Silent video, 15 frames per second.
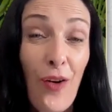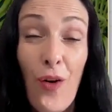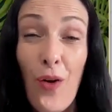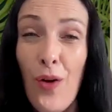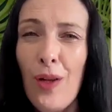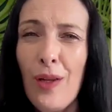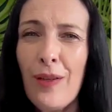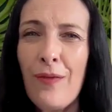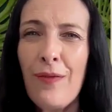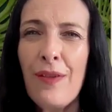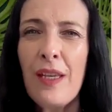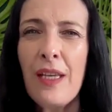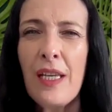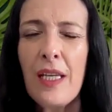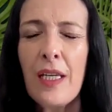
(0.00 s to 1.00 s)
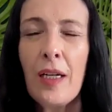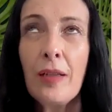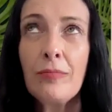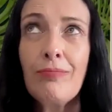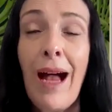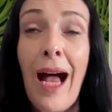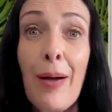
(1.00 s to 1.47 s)
all of the
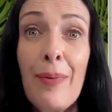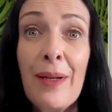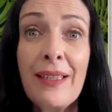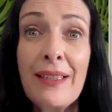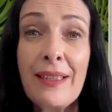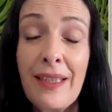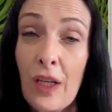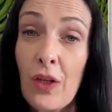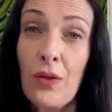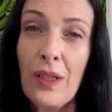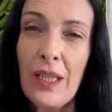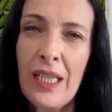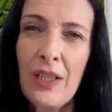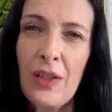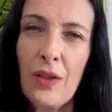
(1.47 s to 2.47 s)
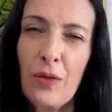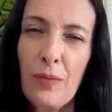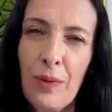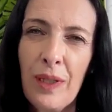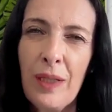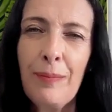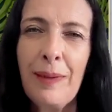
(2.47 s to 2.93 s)
habits that you need to
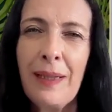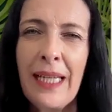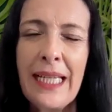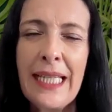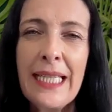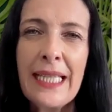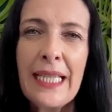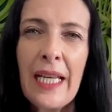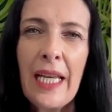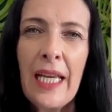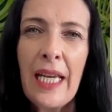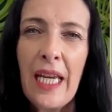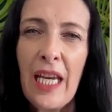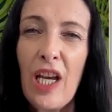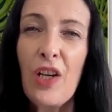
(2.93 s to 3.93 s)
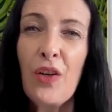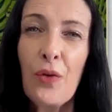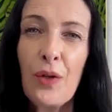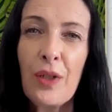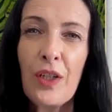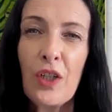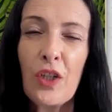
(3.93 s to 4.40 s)
put in place in
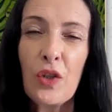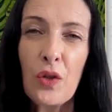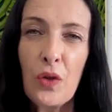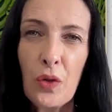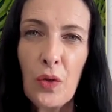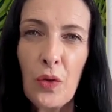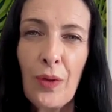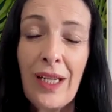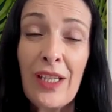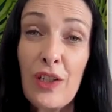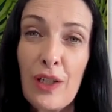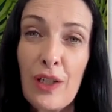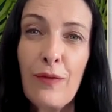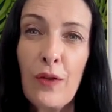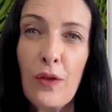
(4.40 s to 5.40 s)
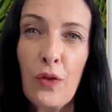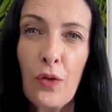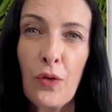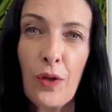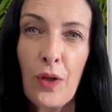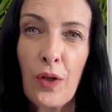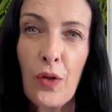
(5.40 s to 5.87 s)
order to achieve
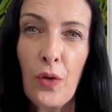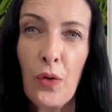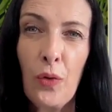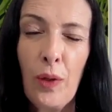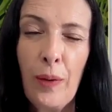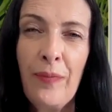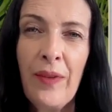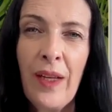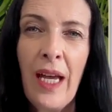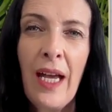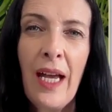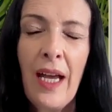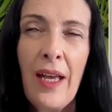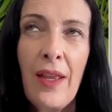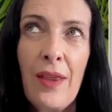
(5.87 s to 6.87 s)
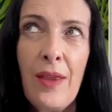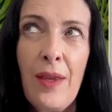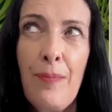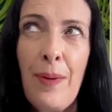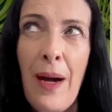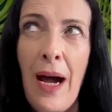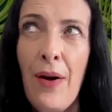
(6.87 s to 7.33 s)
your goal.
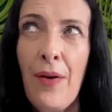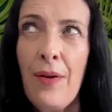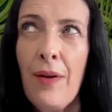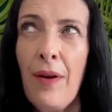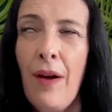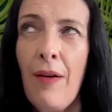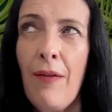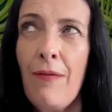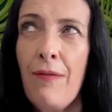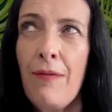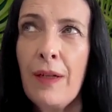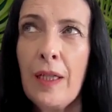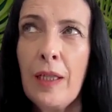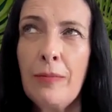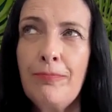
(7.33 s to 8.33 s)
The power of